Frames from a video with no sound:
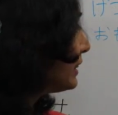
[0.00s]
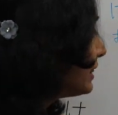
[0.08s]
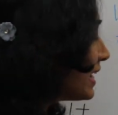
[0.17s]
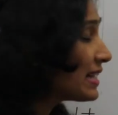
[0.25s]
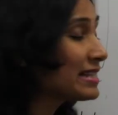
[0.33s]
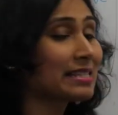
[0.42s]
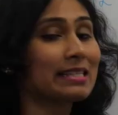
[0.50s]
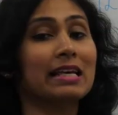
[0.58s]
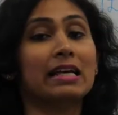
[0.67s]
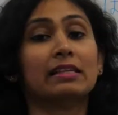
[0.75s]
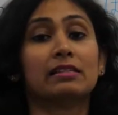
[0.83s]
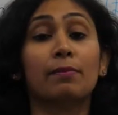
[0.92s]
This
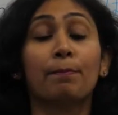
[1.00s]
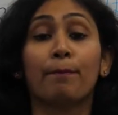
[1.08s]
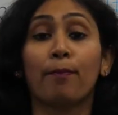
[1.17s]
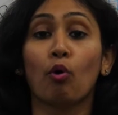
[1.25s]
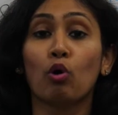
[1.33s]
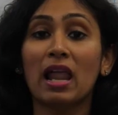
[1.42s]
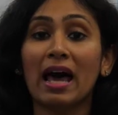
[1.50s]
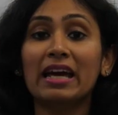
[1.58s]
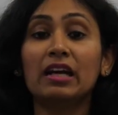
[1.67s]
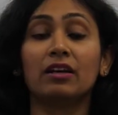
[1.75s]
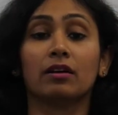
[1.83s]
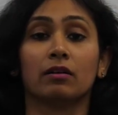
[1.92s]
is a
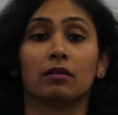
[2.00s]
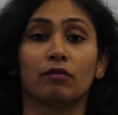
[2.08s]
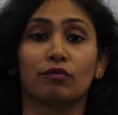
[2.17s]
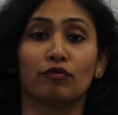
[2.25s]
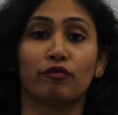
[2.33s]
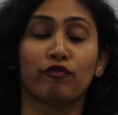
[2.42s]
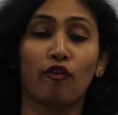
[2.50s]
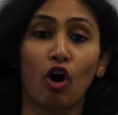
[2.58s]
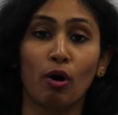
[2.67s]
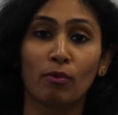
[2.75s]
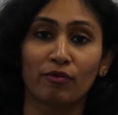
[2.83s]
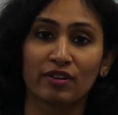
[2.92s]
polite
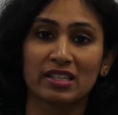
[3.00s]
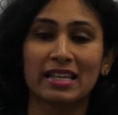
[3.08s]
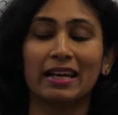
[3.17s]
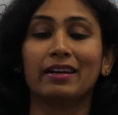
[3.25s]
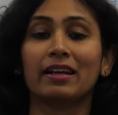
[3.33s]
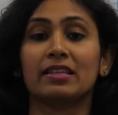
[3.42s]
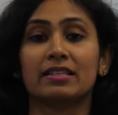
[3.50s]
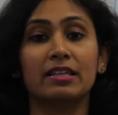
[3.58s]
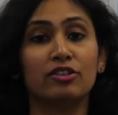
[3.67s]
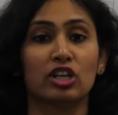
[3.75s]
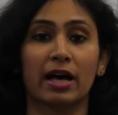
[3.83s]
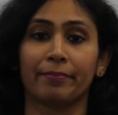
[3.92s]
form of a sentence
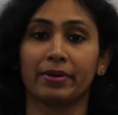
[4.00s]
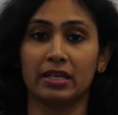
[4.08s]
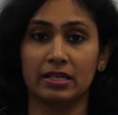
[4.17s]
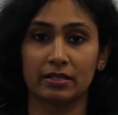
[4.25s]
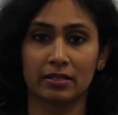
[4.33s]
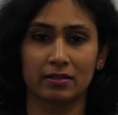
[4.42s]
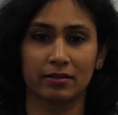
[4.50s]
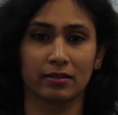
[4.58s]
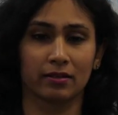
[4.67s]
in Japanese.